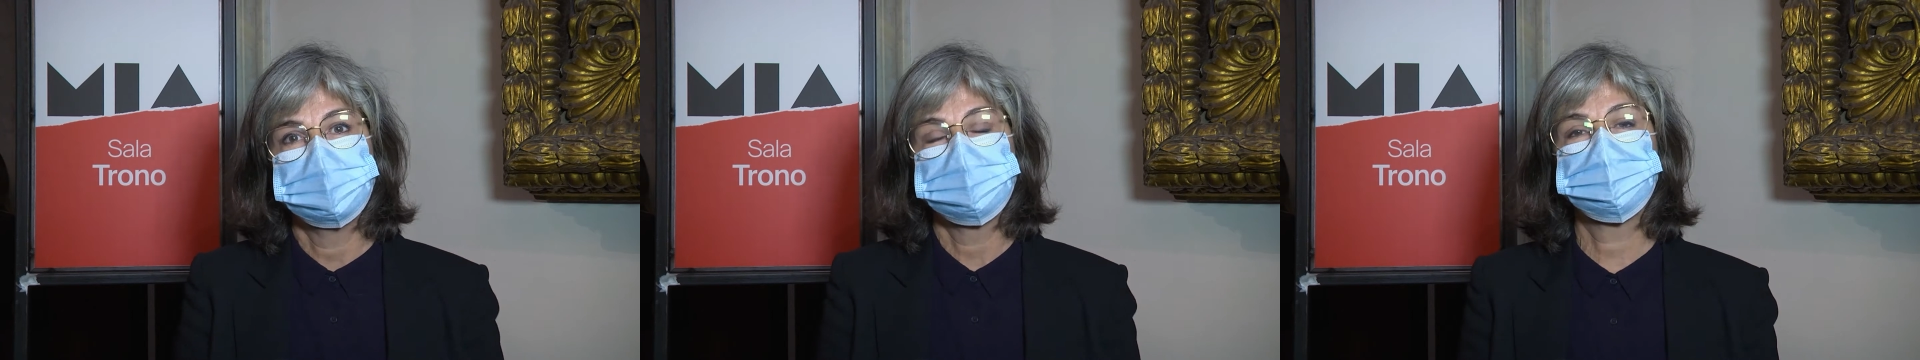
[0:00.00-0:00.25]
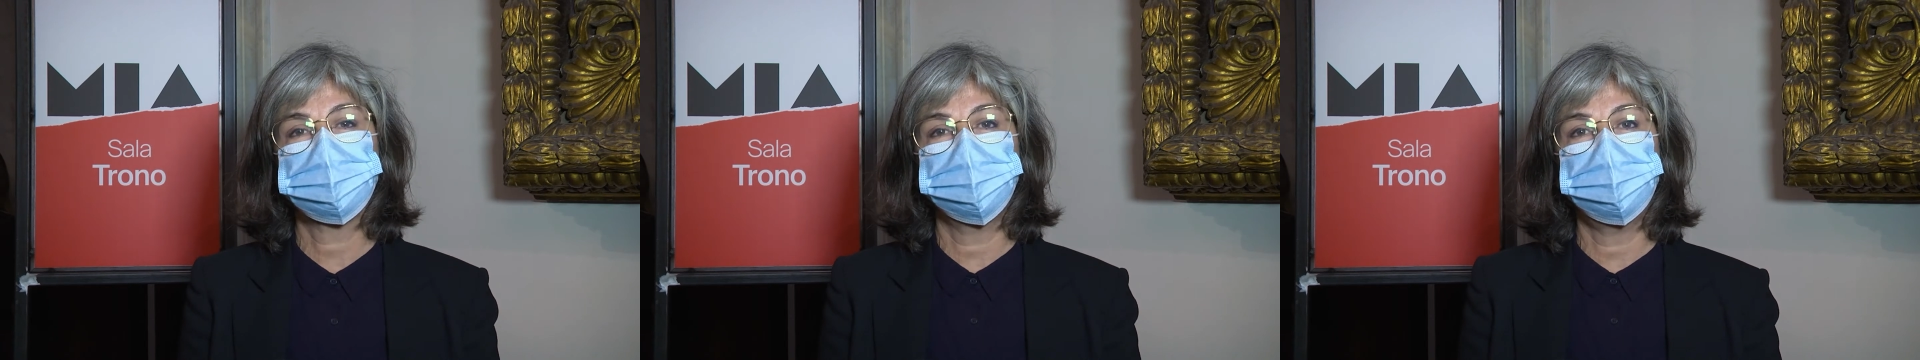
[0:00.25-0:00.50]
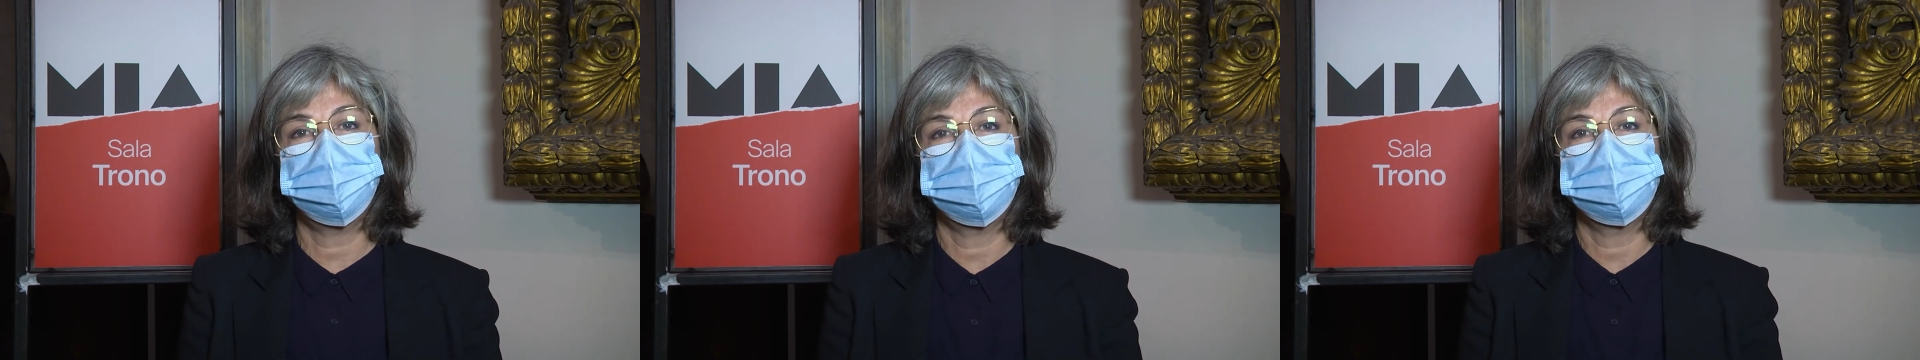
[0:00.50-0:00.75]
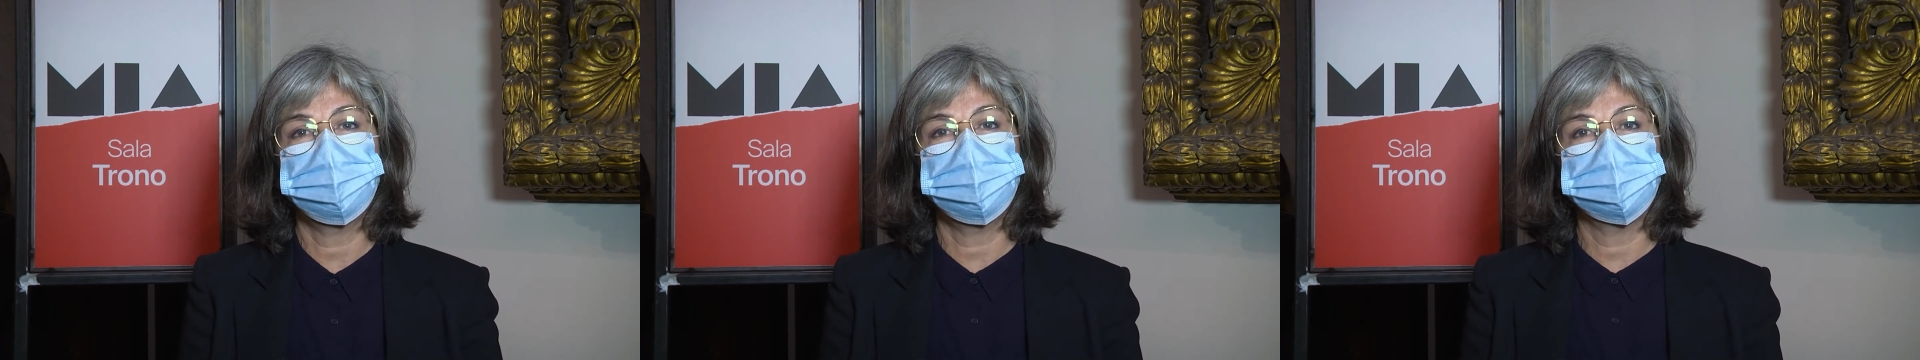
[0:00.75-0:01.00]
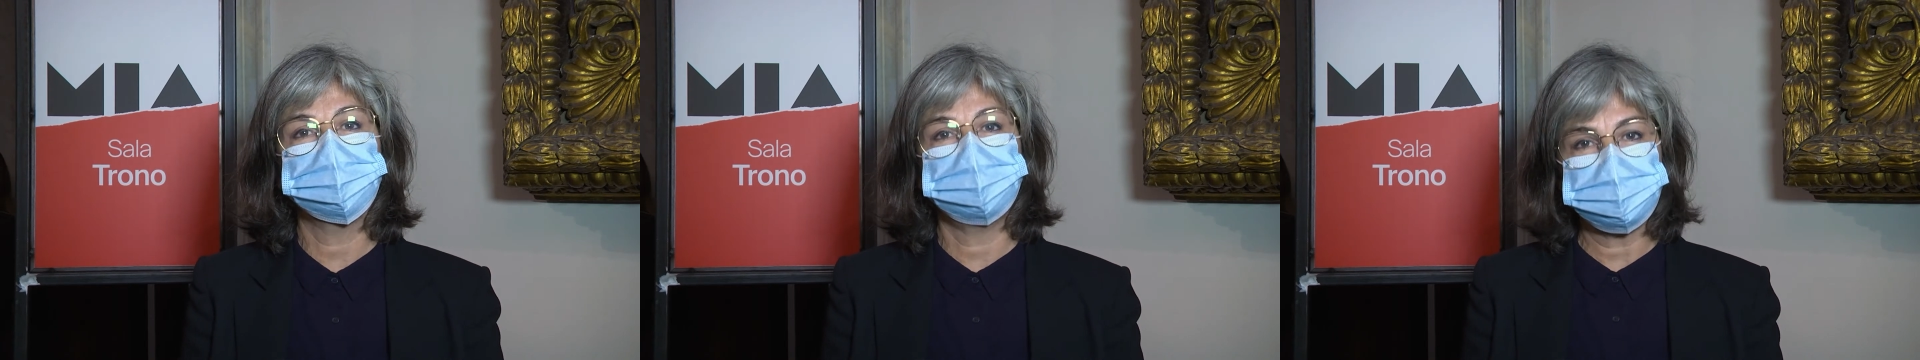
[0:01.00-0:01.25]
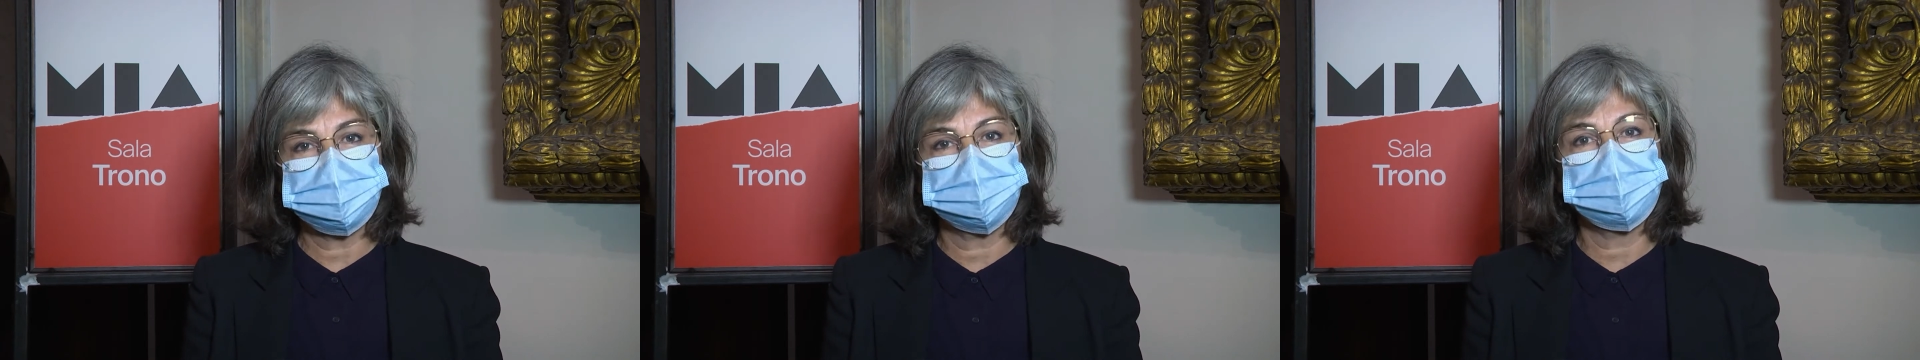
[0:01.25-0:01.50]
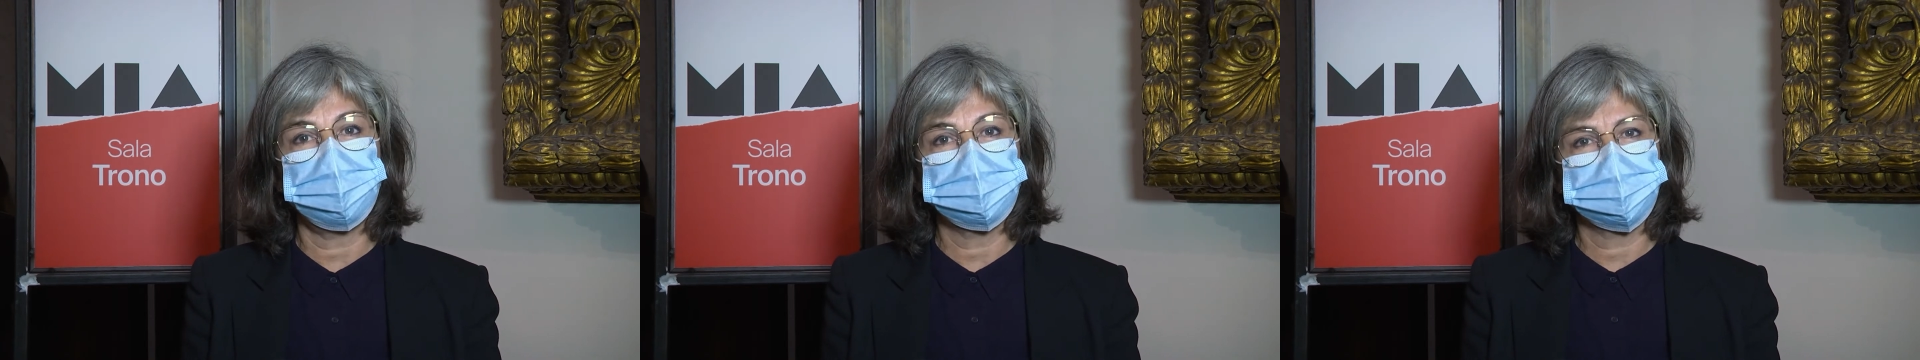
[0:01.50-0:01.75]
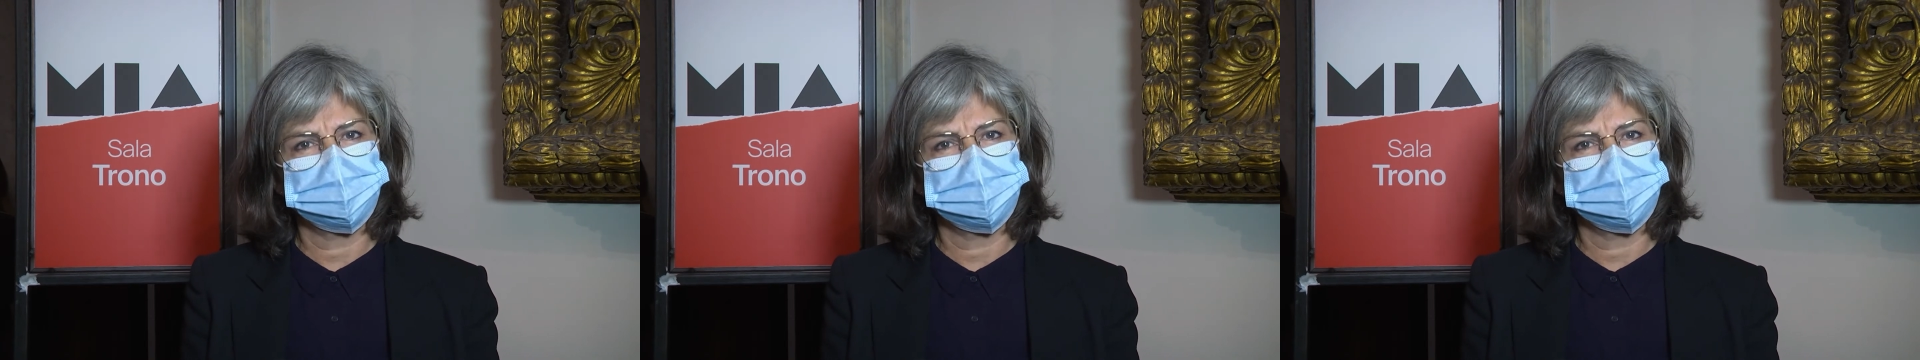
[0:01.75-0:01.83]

So basically, I'm